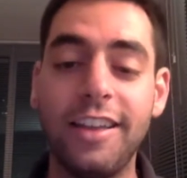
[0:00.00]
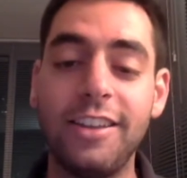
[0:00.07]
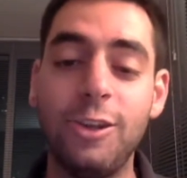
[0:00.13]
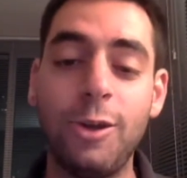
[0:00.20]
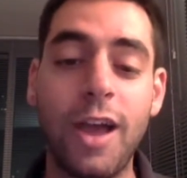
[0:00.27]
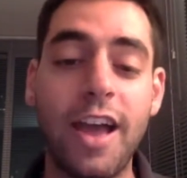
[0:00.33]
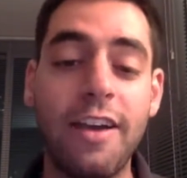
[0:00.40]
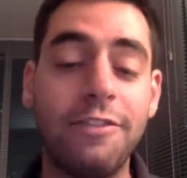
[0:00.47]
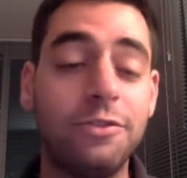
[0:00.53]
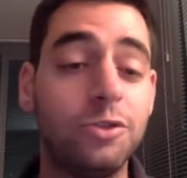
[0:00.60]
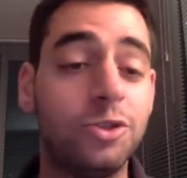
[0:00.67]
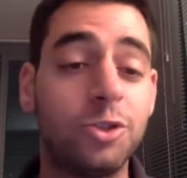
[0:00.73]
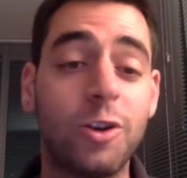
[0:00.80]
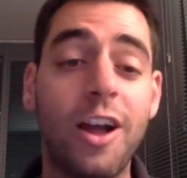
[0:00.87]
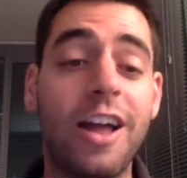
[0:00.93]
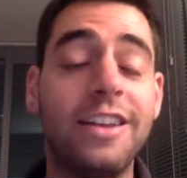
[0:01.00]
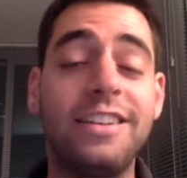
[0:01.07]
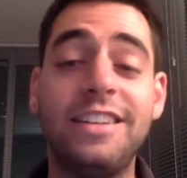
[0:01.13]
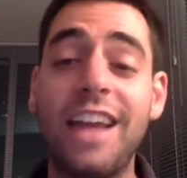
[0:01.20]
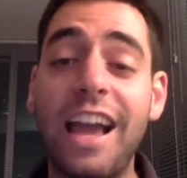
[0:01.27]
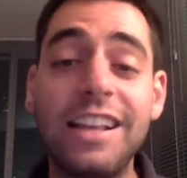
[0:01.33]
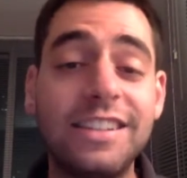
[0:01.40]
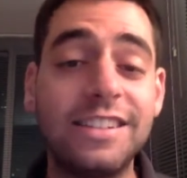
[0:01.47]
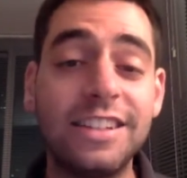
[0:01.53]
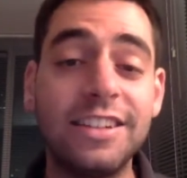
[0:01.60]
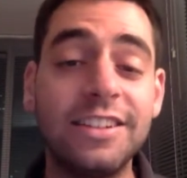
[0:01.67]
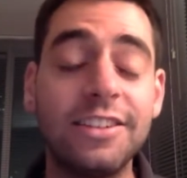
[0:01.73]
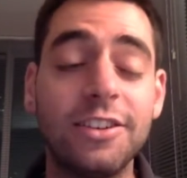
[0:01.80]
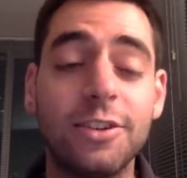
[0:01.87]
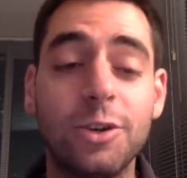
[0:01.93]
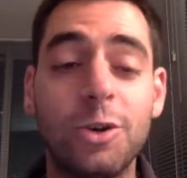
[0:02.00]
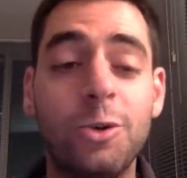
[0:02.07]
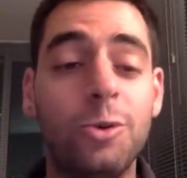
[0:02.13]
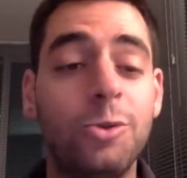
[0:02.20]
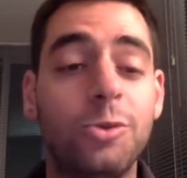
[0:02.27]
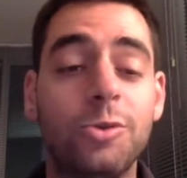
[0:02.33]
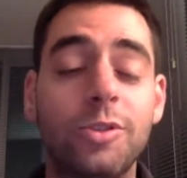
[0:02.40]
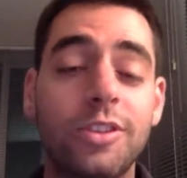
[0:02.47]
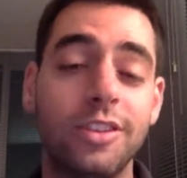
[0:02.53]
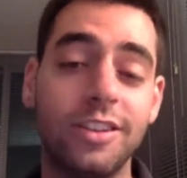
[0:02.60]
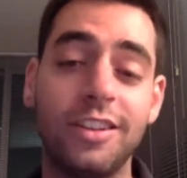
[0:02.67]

You have Gerard Dyson, who's